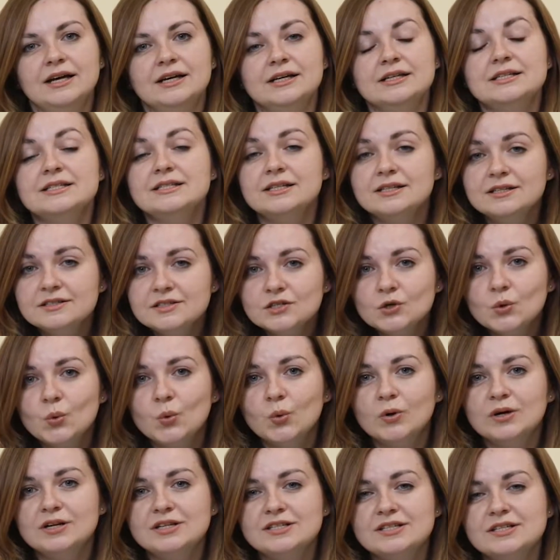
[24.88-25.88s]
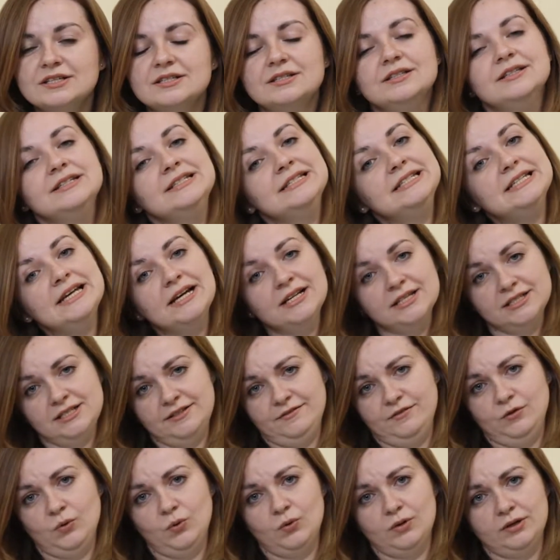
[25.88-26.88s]
CELTA course is an
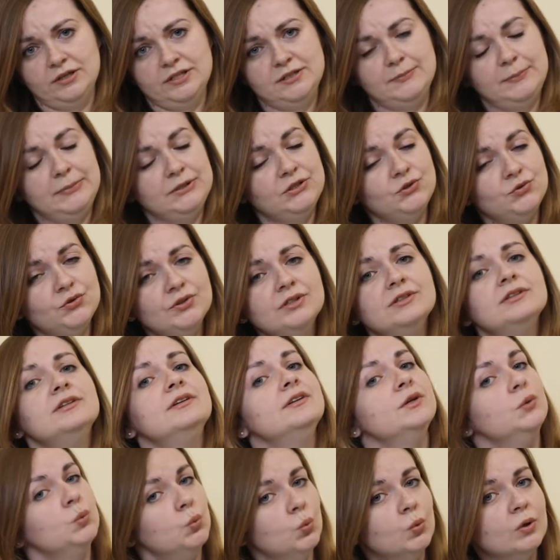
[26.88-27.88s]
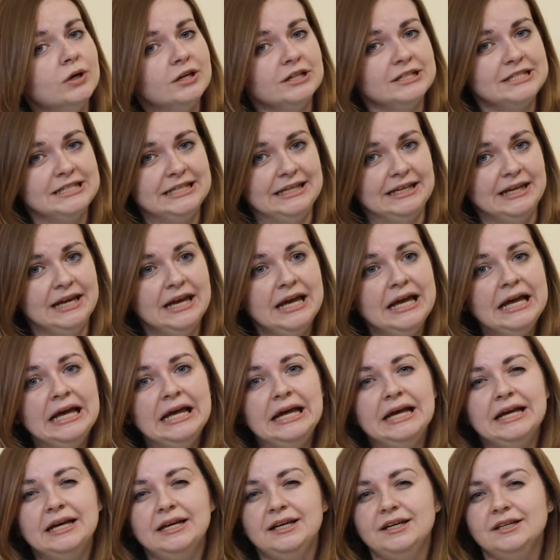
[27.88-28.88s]
intensive course, but really rewarding.
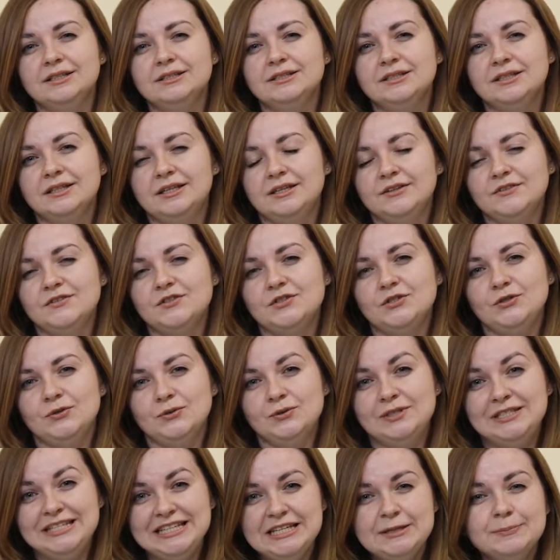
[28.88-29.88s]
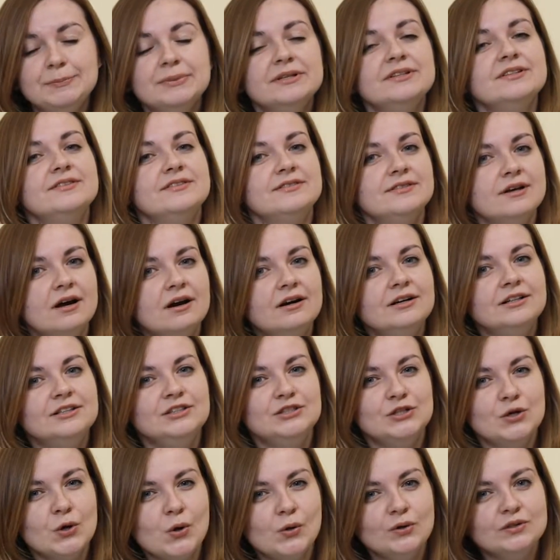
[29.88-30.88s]
It gives you deep and thorough
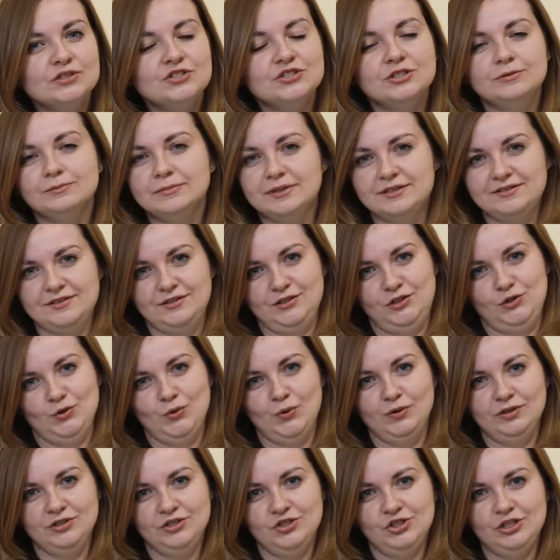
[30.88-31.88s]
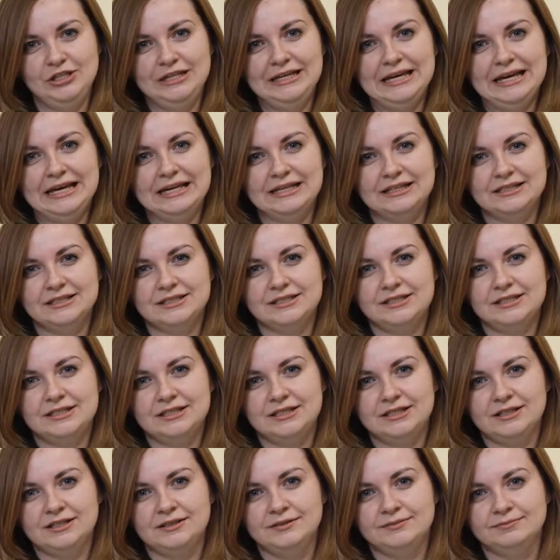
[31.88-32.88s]
knowledge and methodology, and
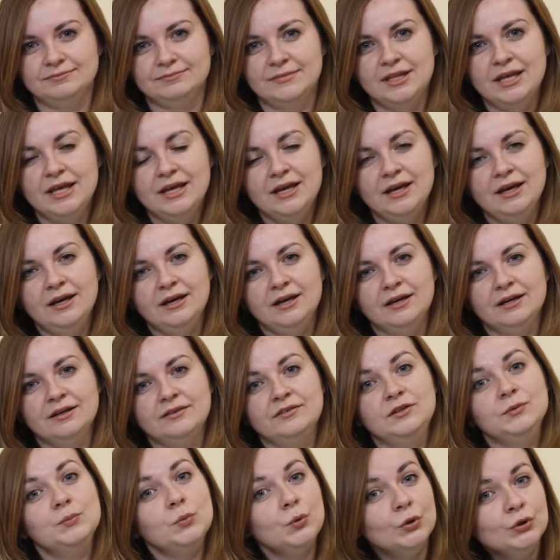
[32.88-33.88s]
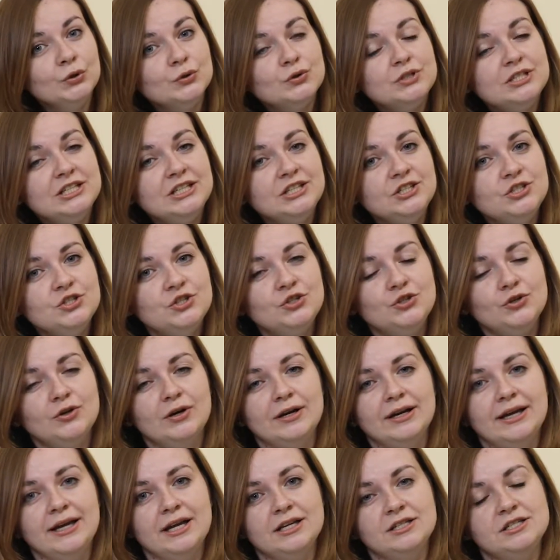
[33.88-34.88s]
the more you teach, you
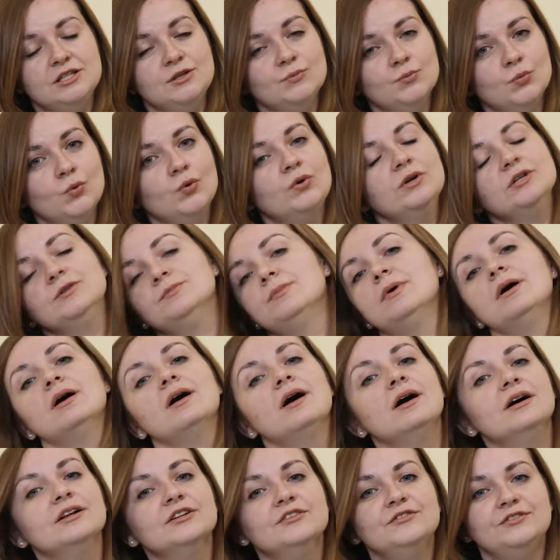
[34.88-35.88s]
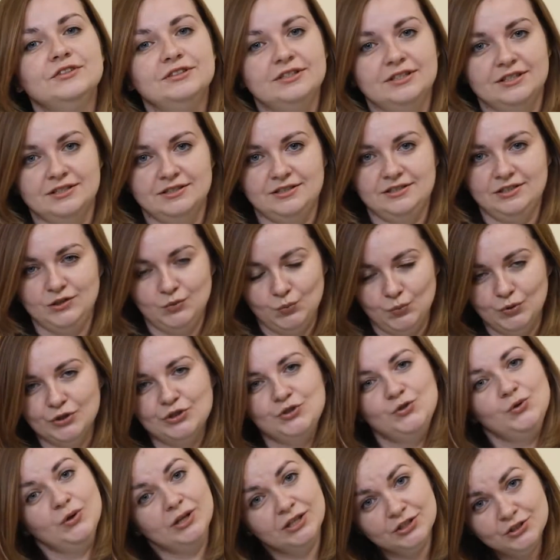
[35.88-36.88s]
are getting more and more confident in
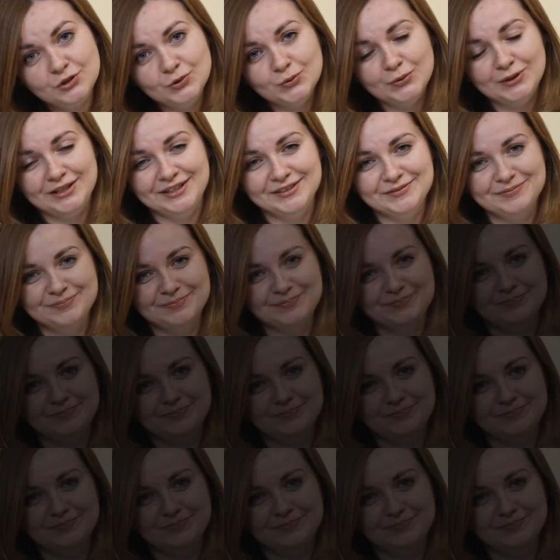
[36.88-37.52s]
what you are doing.